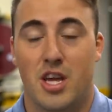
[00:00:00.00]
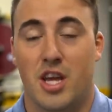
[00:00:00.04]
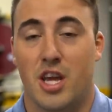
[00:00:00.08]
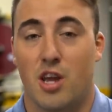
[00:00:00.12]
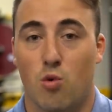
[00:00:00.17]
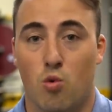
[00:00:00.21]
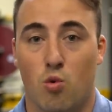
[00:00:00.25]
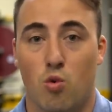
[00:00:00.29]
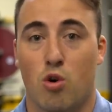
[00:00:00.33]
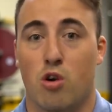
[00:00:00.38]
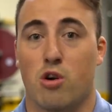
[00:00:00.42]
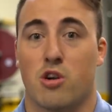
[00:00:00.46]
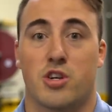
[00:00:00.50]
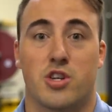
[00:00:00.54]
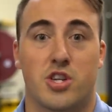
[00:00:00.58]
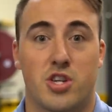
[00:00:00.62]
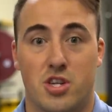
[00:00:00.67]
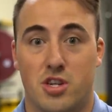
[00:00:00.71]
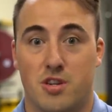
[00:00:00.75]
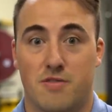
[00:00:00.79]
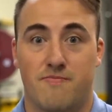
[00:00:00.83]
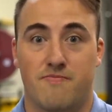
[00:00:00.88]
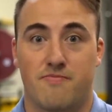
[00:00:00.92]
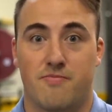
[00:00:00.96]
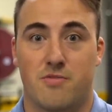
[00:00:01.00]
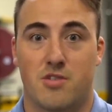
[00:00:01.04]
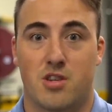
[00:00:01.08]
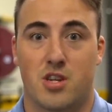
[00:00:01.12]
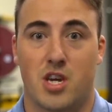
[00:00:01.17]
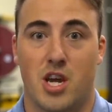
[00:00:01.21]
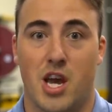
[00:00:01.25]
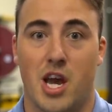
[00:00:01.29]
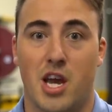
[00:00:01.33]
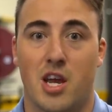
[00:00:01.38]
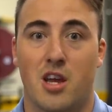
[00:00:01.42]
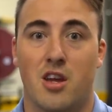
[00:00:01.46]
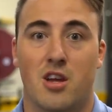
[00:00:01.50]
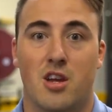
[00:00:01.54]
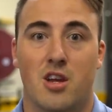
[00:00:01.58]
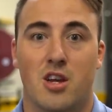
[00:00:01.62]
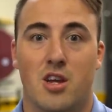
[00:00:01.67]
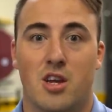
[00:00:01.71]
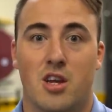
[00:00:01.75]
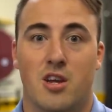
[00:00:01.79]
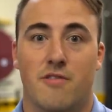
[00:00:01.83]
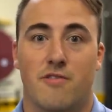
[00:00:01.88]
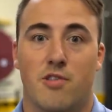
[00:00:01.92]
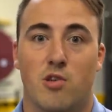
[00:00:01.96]
It works, okay?
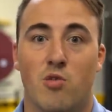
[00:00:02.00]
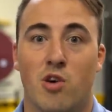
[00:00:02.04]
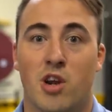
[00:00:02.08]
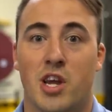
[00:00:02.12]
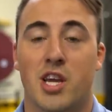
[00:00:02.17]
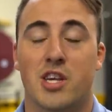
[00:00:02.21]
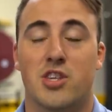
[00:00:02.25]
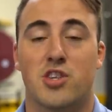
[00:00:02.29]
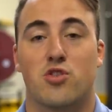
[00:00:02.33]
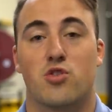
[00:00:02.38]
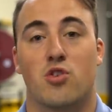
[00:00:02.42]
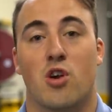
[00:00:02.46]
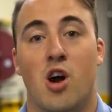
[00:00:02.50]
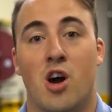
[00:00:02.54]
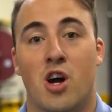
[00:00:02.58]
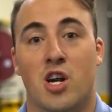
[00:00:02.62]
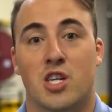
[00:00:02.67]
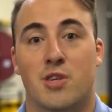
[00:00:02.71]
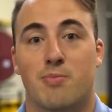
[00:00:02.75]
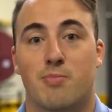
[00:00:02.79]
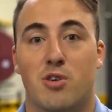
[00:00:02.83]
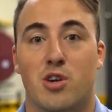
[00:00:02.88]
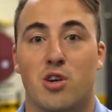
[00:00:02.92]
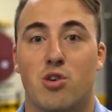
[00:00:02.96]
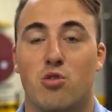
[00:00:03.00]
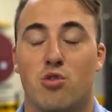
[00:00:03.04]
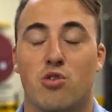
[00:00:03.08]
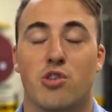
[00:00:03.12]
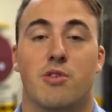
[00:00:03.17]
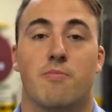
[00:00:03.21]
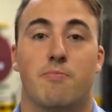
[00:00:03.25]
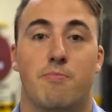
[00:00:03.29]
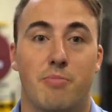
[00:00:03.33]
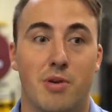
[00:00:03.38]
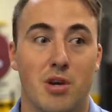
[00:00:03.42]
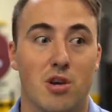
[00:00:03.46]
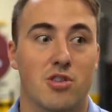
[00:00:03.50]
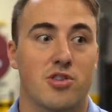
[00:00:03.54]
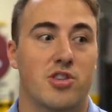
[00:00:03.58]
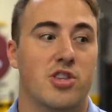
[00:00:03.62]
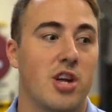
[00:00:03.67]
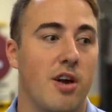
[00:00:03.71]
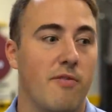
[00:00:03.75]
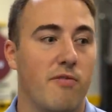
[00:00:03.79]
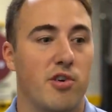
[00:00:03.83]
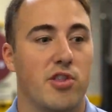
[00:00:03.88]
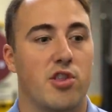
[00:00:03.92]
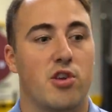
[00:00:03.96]
If you wanna get strong, it's pretty cool to build
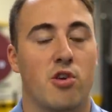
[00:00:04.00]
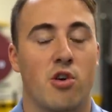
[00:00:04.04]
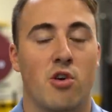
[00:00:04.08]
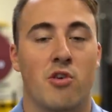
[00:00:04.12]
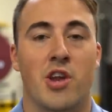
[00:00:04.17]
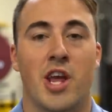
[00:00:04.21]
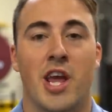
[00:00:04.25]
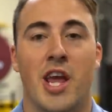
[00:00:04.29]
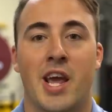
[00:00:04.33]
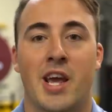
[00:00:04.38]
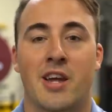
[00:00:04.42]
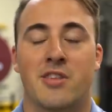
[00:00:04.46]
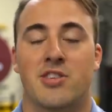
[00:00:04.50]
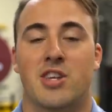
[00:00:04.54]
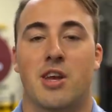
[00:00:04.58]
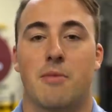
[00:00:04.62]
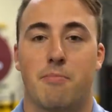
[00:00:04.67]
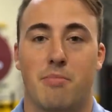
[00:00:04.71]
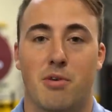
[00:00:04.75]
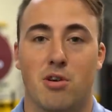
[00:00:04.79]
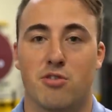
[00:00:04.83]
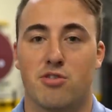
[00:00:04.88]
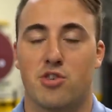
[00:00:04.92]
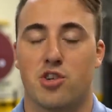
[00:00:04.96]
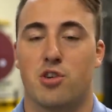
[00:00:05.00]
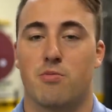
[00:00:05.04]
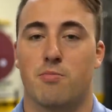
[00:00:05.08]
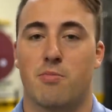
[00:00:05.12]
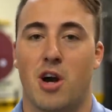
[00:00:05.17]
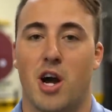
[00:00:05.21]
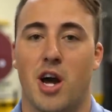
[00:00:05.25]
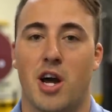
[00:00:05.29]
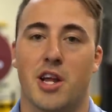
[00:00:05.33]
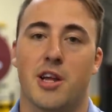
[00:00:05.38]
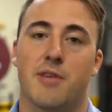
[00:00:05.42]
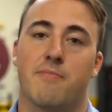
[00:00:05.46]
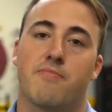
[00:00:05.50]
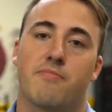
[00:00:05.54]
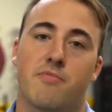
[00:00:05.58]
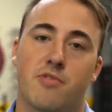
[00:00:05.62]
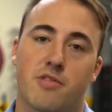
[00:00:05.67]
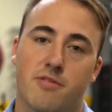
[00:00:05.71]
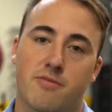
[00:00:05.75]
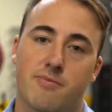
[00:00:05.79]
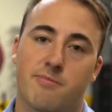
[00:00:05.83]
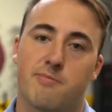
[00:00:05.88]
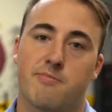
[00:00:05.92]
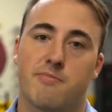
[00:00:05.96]
stuff with your own hands that builds your body,
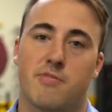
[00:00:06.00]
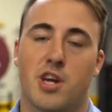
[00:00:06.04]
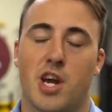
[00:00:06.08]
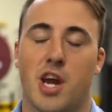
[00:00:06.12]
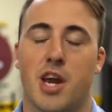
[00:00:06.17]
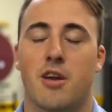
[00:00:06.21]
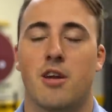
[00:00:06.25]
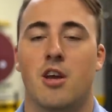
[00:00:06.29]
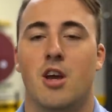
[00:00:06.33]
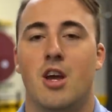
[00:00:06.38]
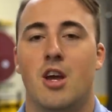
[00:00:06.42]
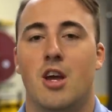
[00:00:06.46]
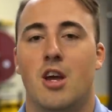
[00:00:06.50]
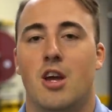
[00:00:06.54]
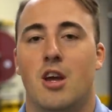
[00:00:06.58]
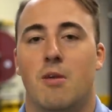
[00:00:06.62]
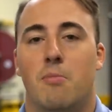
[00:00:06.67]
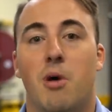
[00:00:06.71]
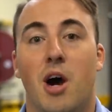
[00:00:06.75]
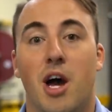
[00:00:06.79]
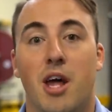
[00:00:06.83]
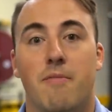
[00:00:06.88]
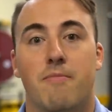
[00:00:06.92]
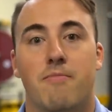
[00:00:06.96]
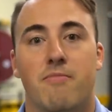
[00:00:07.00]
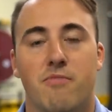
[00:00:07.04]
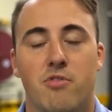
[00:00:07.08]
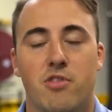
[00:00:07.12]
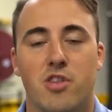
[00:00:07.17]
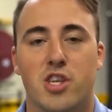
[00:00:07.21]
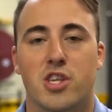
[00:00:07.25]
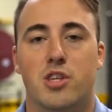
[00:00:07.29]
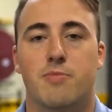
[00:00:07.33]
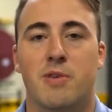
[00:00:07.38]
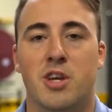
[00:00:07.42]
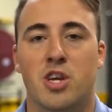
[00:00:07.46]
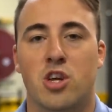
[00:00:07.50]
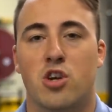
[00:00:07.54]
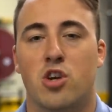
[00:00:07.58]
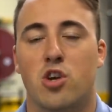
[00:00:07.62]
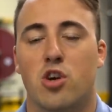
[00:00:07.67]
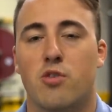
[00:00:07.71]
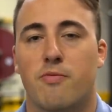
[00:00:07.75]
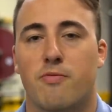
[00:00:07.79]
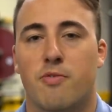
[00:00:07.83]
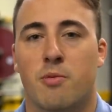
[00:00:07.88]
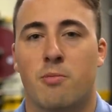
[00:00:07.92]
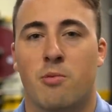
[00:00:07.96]
okay? But this has been
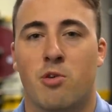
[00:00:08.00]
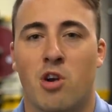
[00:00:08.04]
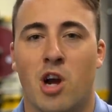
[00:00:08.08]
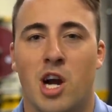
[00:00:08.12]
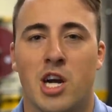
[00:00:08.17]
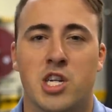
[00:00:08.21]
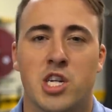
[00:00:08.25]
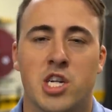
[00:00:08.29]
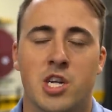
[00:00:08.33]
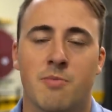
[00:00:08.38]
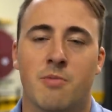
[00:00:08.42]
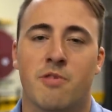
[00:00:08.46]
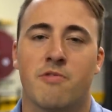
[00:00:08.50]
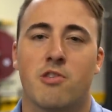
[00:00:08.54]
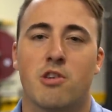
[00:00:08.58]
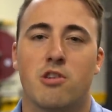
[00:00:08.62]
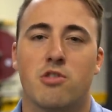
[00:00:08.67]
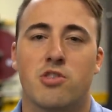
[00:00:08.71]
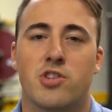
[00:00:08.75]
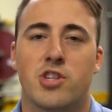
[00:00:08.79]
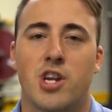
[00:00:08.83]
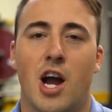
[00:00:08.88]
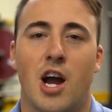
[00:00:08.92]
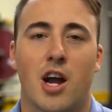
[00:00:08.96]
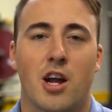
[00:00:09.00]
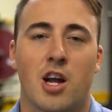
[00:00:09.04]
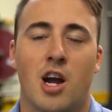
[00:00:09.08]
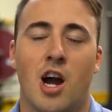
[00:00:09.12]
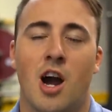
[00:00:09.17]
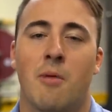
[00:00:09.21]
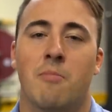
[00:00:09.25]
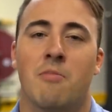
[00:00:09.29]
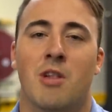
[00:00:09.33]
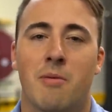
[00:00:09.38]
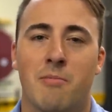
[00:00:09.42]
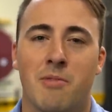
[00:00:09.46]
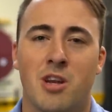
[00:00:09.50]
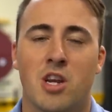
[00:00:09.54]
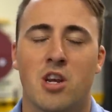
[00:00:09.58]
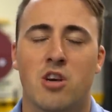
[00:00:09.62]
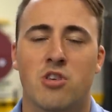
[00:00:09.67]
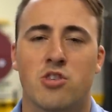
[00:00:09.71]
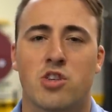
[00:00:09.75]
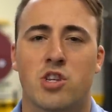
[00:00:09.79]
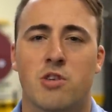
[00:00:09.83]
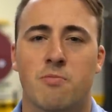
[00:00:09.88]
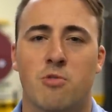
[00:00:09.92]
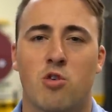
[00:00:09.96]
Coop from GarageGymReviews.com. Let me
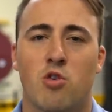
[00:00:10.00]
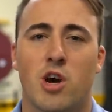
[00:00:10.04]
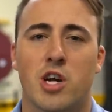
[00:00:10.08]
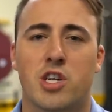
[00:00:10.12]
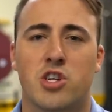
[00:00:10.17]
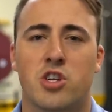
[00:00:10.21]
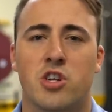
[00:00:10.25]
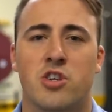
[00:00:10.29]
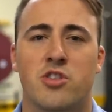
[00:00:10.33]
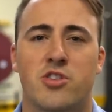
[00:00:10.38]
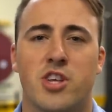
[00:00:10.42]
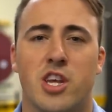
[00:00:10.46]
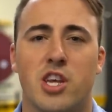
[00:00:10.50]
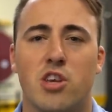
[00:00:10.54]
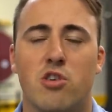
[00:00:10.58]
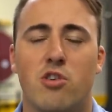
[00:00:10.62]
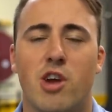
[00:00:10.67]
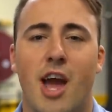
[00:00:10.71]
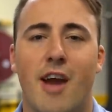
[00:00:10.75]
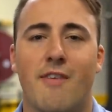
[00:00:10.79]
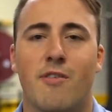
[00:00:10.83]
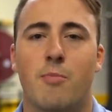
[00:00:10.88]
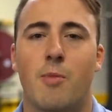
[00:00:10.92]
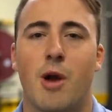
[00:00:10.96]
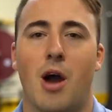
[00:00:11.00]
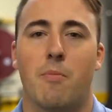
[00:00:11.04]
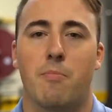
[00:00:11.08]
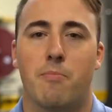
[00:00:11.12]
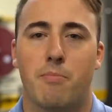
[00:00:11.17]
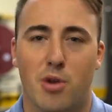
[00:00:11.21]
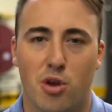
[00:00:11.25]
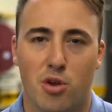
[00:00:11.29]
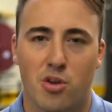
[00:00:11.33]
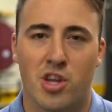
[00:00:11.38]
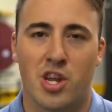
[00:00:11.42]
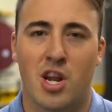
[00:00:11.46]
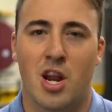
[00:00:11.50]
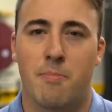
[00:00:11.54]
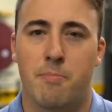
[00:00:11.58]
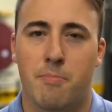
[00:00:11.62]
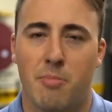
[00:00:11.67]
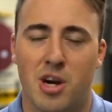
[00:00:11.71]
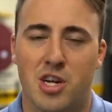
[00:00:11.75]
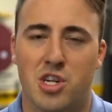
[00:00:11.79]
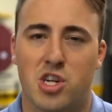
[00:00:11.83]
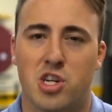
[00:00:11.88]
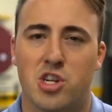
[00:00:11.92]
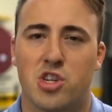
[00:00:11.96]
know some questions that you have about building a
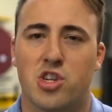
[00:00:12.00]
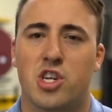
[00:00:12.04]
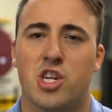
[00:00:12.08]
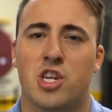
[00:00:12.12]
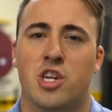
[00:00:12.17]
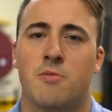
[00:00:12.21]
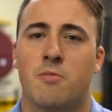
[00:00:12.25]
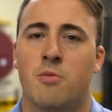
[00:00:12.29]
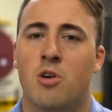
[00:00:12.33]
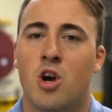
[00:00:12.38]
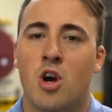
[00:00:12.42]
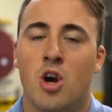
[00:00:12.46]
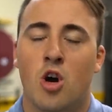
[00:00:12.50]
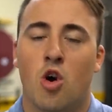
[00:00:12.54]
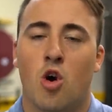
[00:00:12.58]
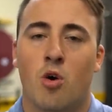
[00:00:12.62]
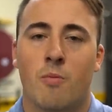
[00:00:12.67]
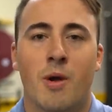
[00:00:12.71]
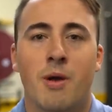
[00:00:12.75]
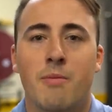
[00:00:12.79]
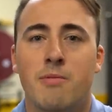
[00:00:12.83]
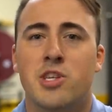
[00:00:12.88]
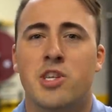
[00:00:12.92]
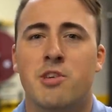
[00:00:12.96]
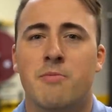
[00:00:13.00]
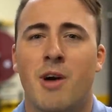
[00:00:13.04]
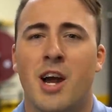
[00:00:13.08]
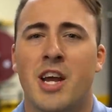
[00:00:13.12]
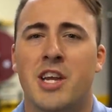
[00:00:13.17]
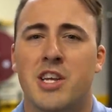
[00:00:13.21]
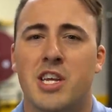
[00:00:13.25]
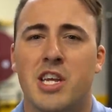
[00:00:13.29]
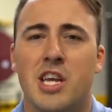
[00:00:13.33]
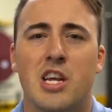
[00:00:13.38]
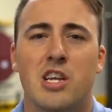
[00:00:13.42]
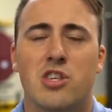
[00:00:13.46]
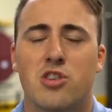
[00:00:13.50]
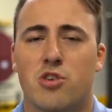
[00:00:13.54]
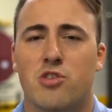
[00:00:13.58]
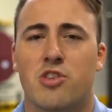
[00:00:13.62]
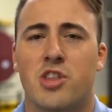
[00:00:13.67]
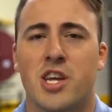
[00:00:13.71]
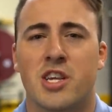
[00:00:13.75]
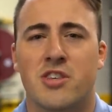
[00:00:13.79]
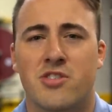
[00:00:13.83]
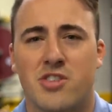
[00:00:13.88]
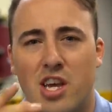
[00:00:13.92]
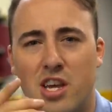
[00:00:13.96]
budget gym, or maybe some ideas or
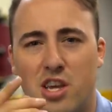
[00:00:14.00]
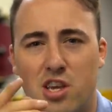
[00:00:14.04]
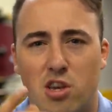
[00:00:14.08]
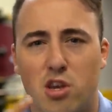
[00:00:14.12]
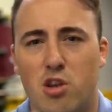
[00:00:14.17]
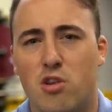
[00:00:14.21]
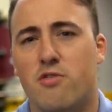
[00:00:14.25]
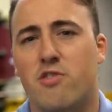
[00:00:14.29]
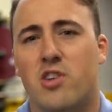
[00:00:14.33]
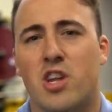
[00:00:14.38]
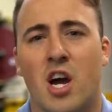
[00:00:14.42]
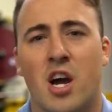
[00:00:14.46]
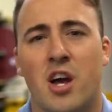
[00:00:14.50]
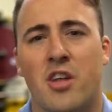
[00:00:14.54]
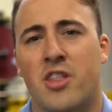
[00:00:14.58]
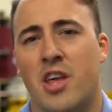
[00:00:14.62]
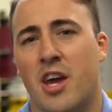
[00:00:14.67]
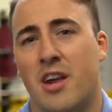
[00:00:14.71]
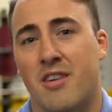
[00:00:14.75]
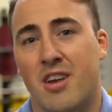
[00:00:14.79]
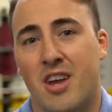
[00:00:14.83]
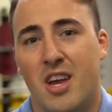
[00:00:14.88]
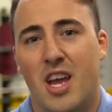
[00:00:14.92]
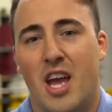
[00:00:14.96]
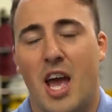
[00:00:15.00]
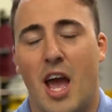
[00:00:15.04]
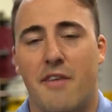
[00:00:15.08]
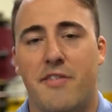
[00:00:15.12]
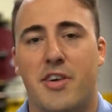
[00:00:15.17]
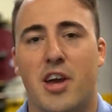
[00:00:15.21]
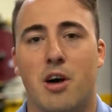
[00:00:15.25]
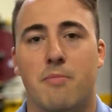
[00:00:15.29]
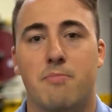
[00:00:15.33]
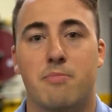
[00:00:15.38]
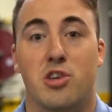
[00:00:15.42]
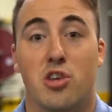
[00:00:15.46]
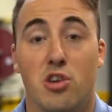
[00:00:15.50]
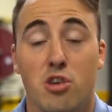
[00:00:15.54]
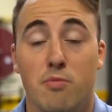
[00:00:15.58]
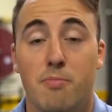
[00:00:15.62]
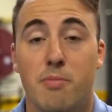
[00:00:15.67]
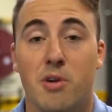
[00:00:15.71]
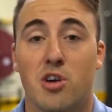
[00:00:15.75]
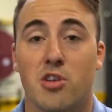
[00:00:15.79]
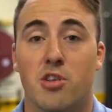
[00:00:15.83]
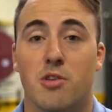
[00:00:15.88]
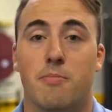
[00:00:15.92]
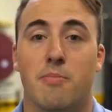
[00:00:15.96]
things that you've done that have helped you
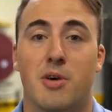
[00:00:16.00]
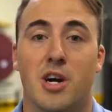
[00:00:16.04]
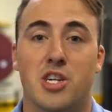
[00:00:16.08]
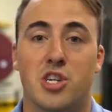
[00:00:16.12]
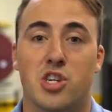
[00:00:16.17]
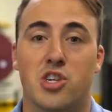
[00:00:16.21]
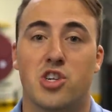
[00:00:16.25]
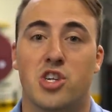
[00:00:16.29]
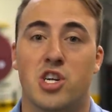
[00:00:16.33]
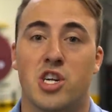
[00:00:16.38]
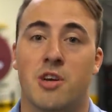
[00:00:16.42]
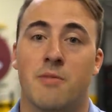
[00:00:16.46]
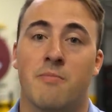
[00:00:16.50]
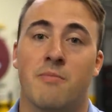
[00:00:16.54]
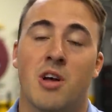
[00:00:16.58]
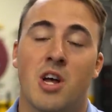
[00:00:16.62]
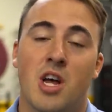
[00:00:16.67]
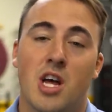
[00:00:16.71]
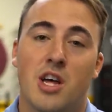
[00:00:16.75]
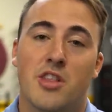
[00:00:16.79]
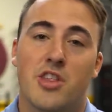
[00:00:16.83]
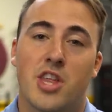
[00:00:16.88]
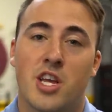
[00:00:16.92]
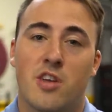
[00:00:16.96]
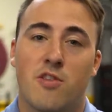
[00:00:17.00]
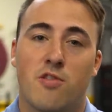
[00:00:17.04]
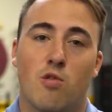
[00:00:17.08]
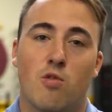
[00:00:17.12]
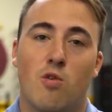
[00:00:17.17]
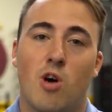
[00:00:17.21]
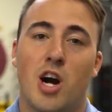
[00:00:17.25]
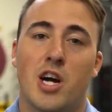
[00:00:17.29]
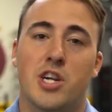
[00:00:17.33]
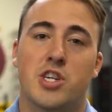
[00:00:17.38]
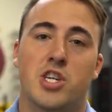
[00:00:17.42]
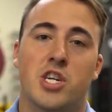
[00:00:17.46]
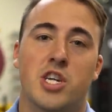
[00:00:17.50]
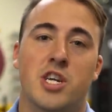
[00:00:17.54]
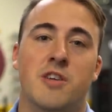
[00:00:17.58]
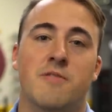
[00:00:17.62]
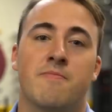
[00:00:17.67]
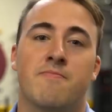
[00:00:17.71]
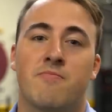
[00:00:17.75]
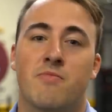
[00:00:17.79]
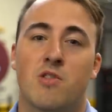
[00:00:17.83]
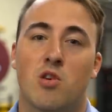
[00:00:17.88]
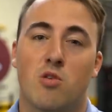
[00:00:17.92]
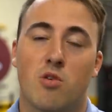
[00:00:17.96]
build a budget gym. Thanks for
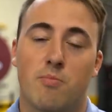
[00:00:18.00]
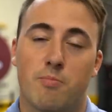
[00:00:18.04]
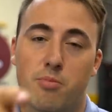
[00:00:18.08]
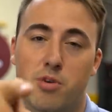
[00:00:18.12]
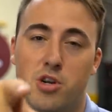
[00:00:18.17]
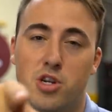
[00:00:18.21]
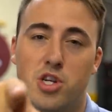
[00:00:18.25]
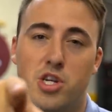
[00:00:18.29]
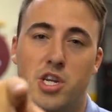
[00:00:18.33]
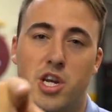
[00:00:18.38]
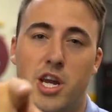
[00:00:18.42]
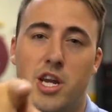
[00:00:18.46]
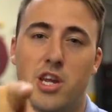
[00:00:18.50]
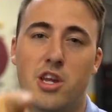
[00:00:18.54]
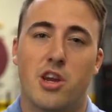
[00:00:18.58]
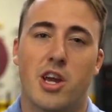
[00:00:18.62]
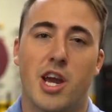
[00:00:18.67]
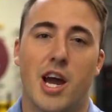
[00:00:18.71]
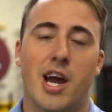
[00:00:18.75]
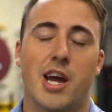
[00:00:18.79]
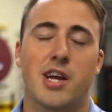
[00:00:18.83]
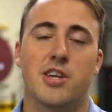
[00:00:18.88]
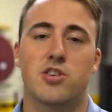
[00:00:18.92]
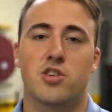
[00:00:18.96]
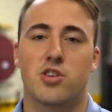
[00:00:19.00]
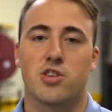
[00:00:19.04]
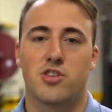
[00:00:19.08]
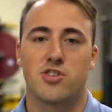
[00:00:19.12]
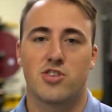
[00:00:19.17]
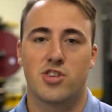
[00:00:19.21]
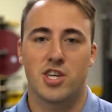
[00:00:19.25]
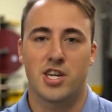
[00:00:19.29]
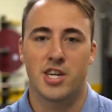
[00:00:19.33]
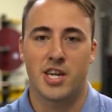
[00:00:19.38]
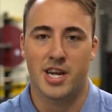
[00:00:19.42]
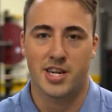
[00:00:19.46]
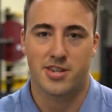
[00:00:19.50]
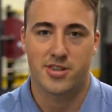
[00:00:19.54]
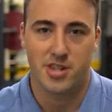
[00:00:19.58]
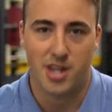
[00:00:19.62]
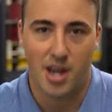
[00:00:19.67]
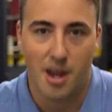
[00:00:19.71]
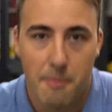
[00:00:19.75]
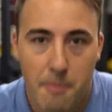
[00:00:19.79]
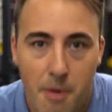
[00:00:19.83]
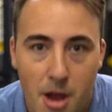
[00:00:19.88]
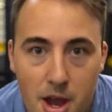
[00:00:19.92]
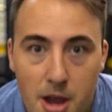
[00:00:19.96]
watching. Appreciate you guys. See you next
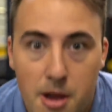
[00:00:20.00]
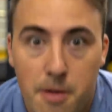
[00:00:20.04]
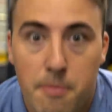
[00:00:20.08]
time.